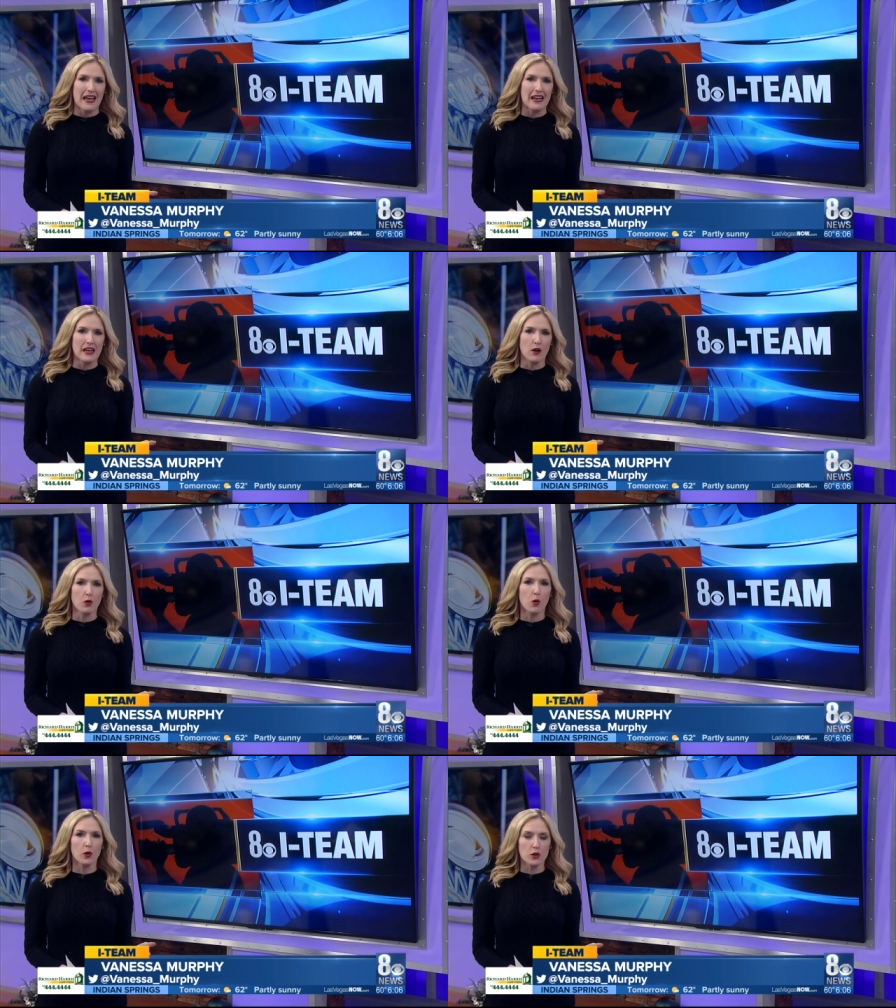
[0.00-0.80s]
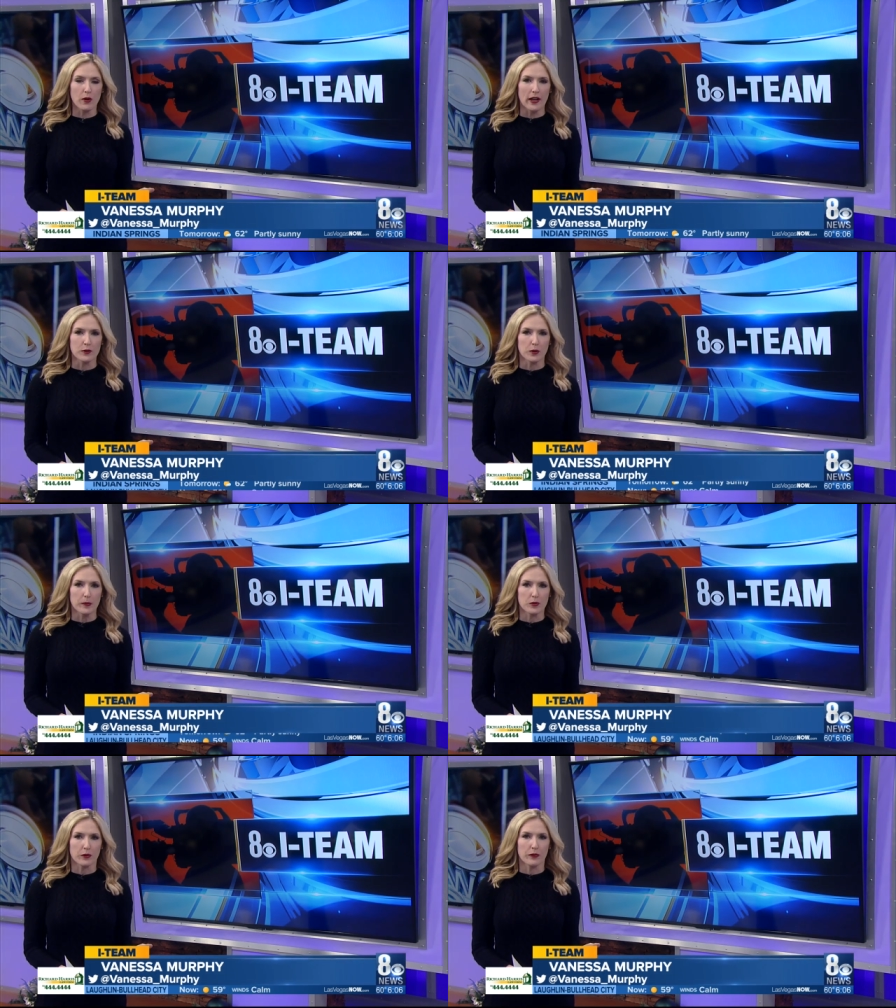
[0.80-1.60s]
And now court
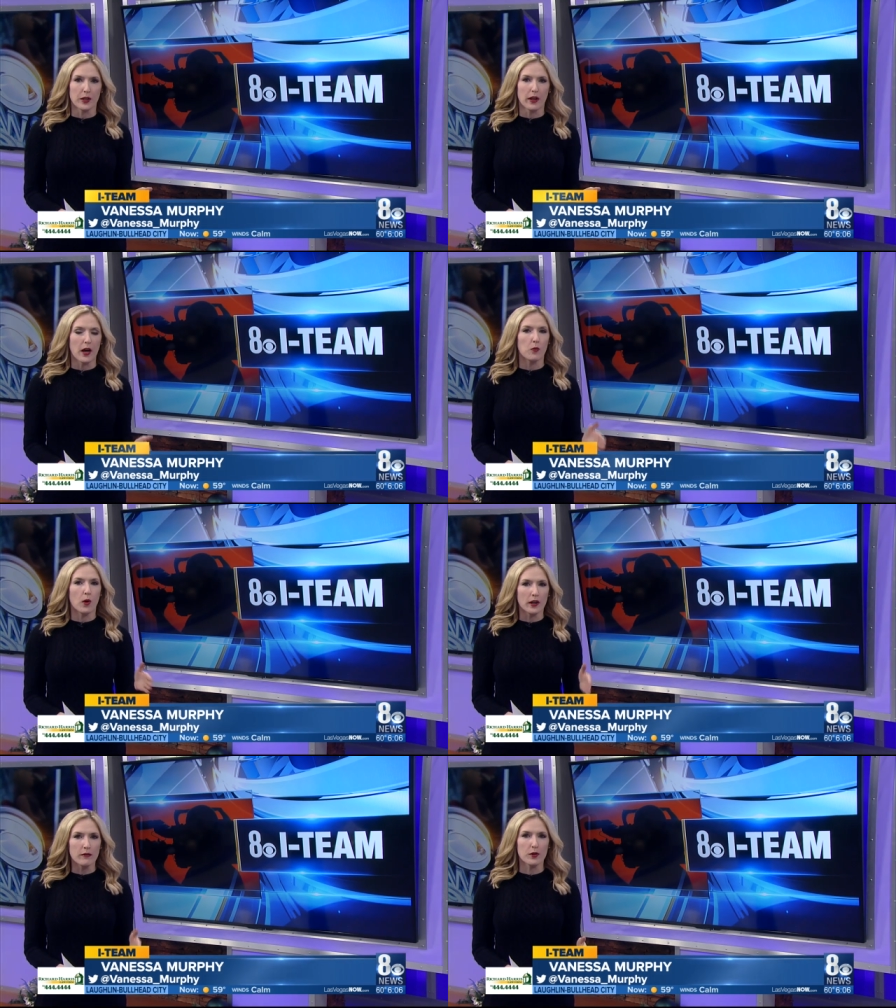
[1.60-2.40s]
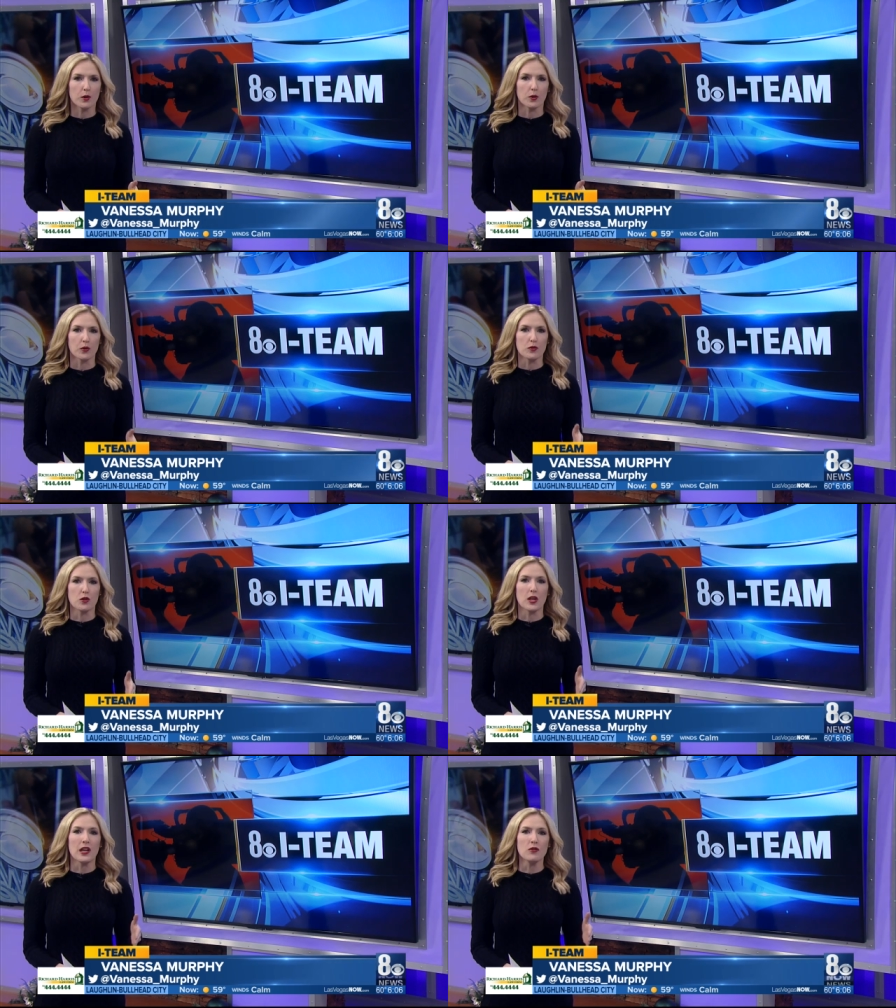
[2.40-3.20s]
transcripts reveal how one of the girls
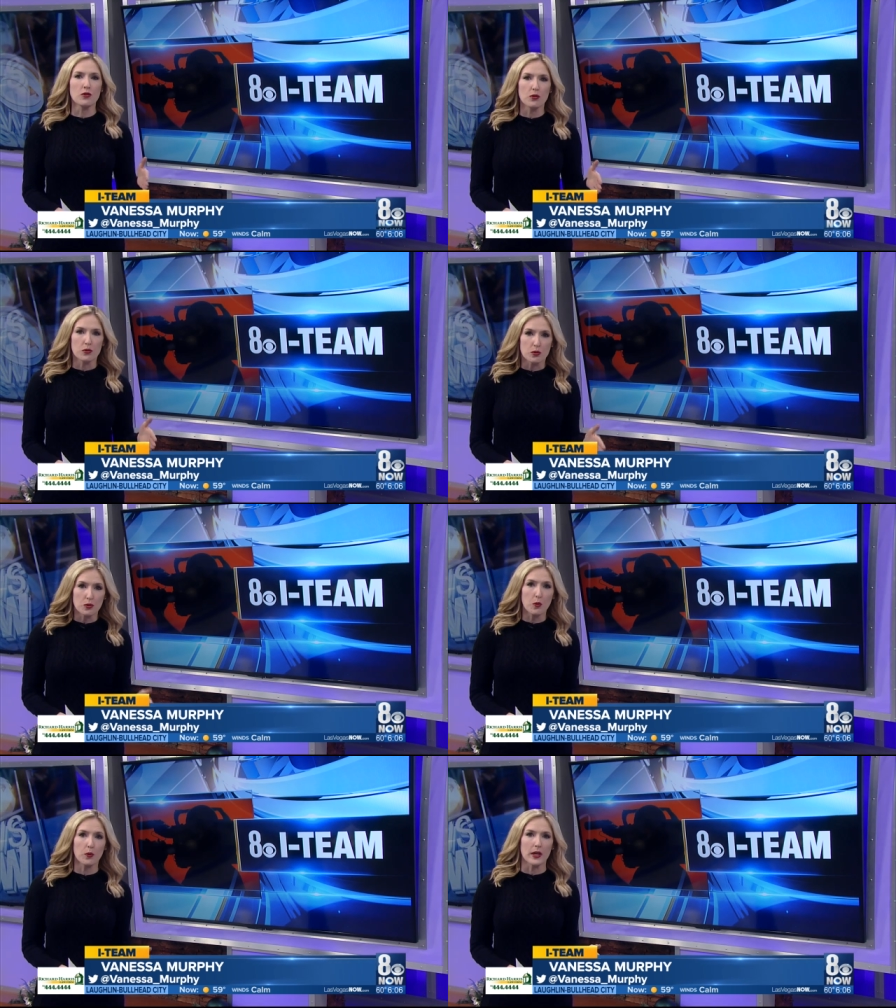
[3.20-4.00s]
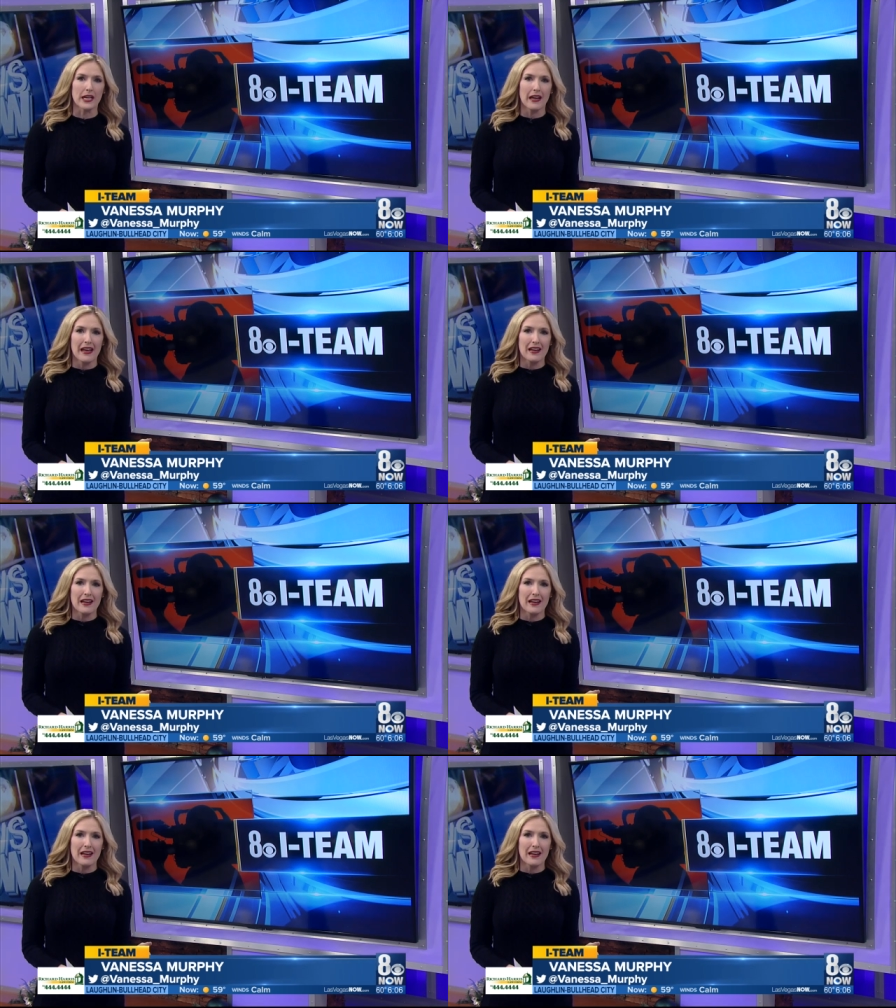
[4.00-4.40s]
changed her story